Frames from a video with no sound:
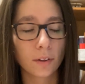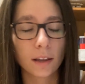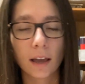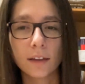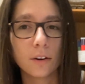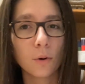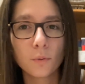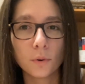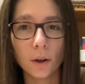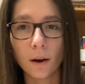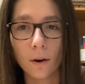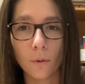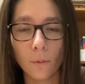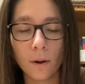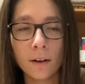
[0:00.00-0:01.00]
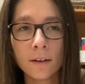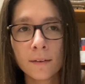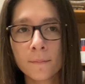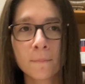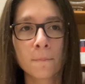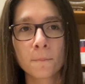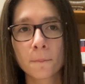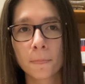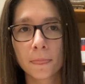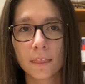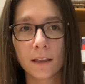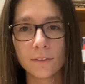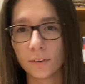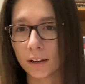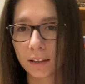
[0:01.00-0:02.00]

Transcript: Like, I don't know if